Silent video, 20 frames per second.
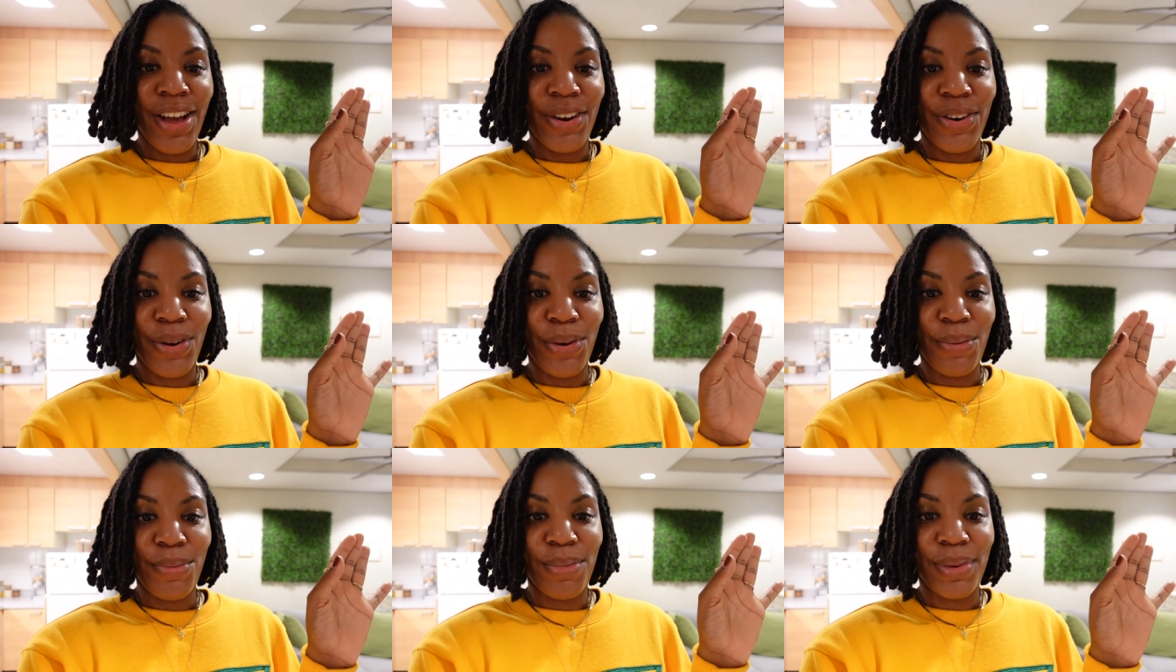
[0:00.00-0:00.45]

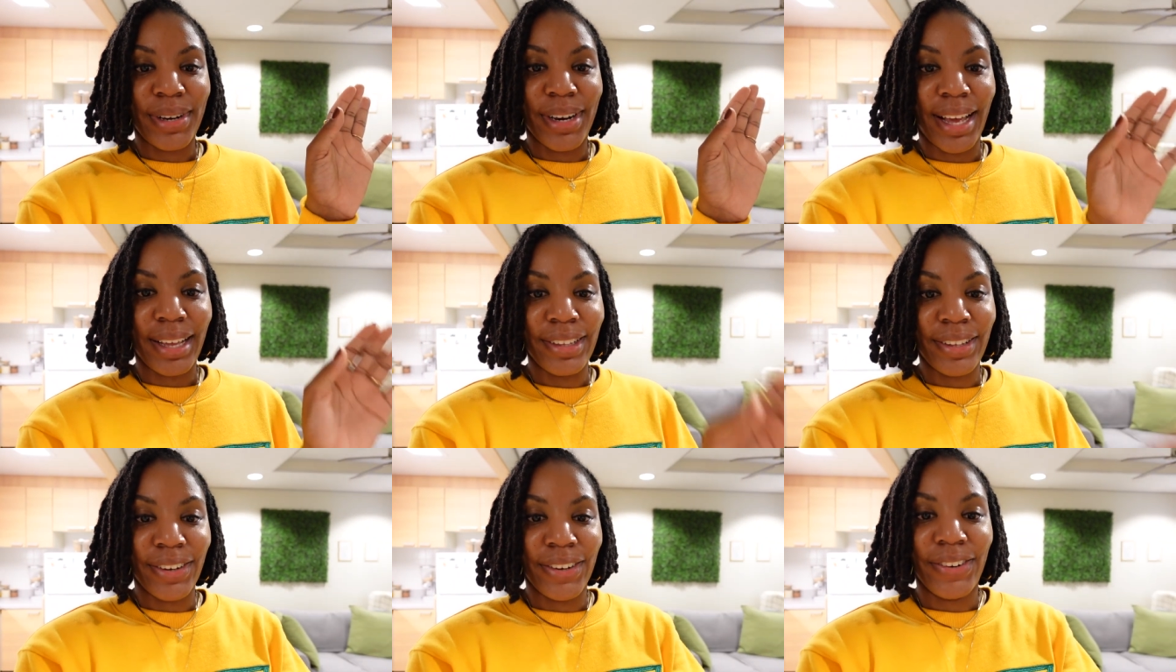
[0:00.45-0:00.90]
Nope, I'm
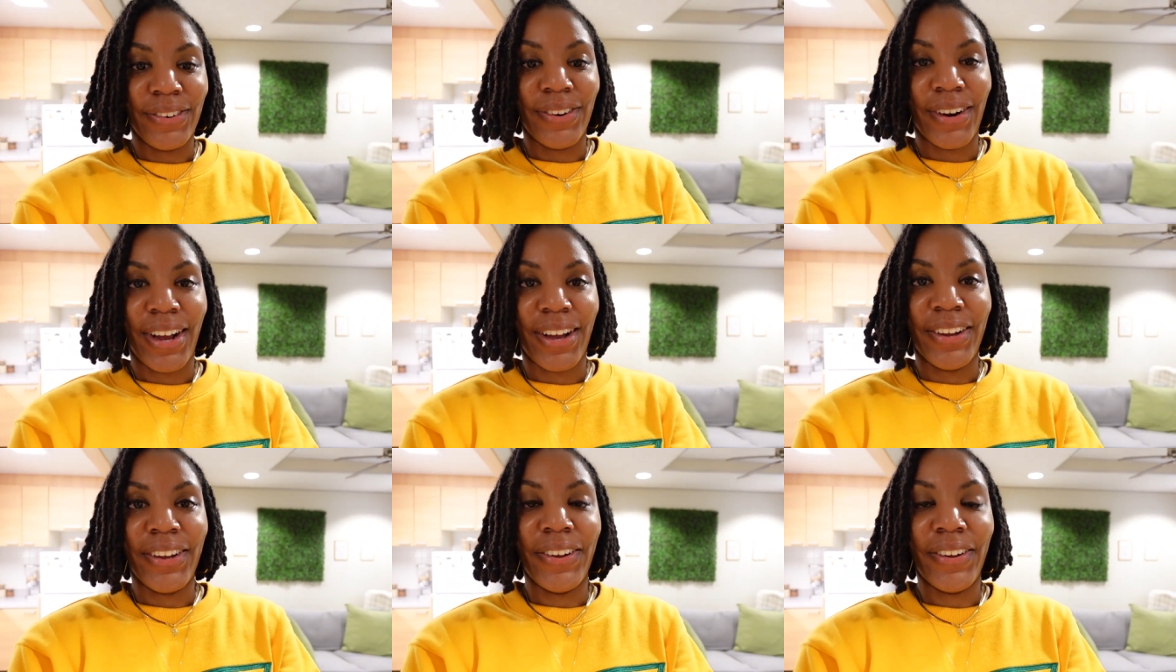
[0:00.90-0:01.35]
not turning
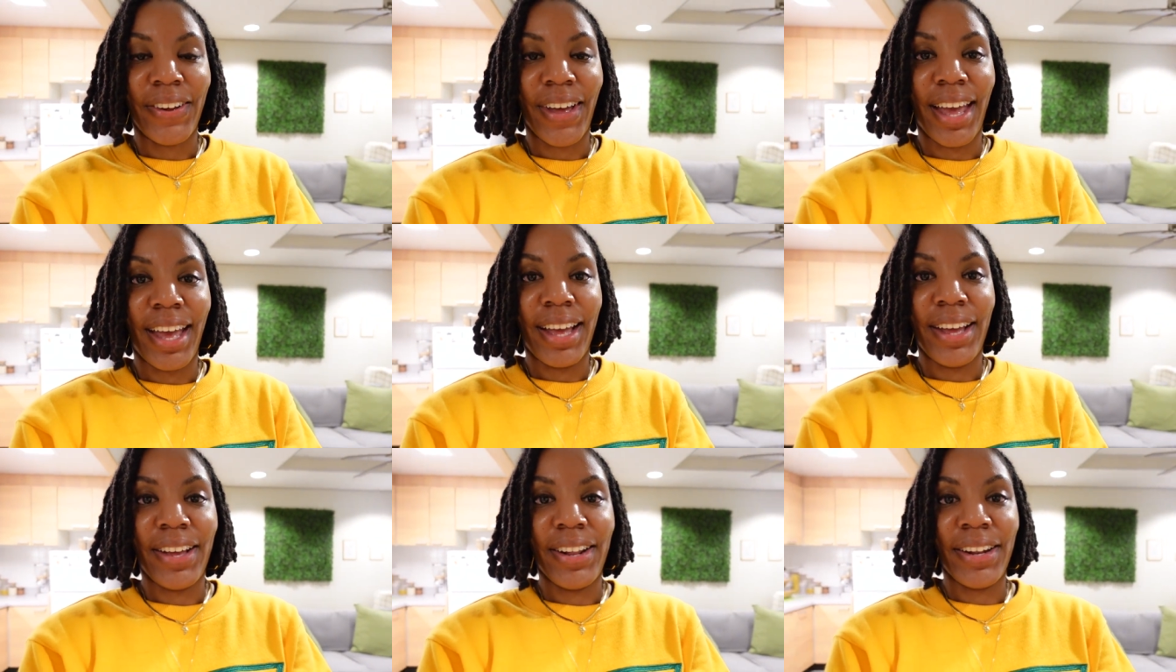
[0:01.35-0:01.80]
around.
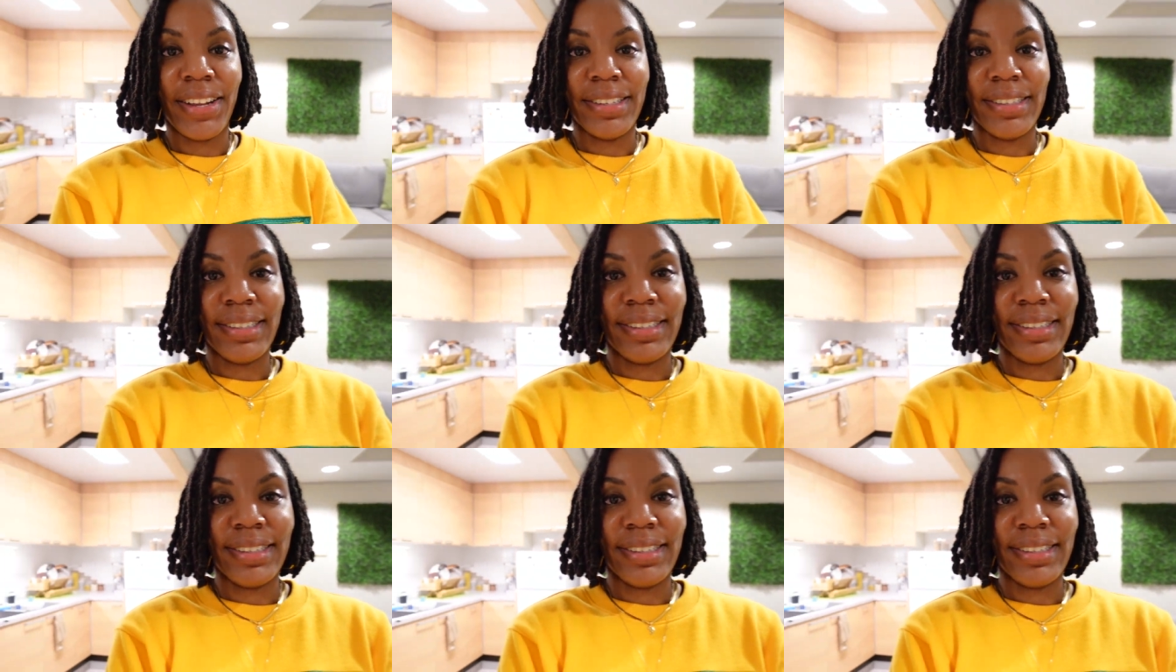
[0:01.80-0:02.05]
Okay, let's